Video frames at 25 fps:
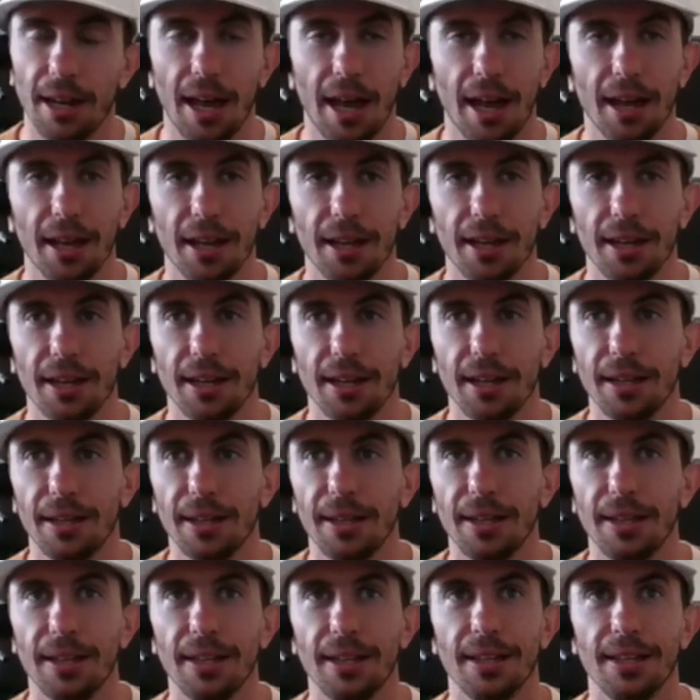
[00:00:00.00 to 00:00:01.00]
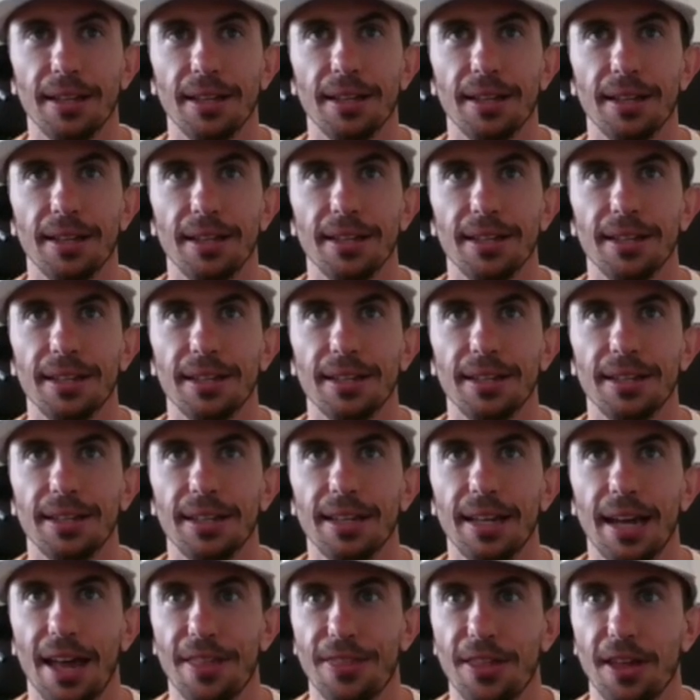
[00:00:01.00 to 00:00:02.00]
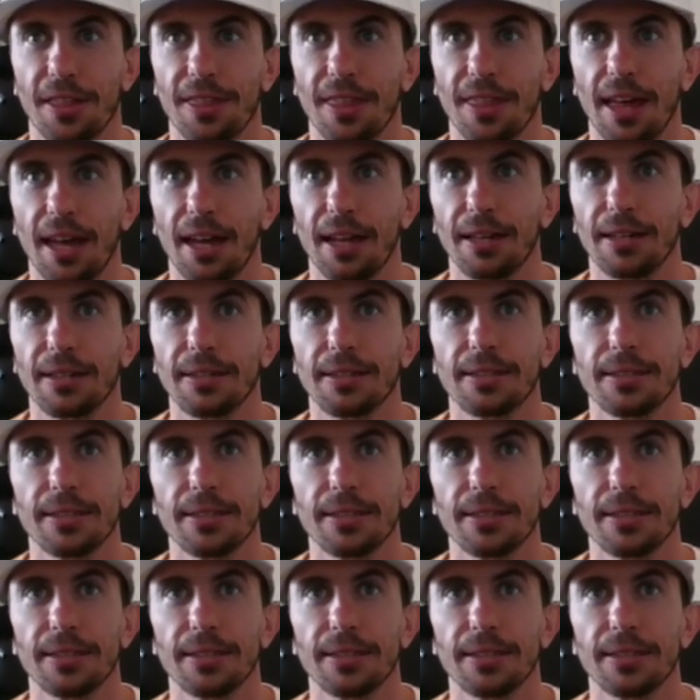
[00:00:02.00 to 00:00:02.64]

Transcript: I uh, I think that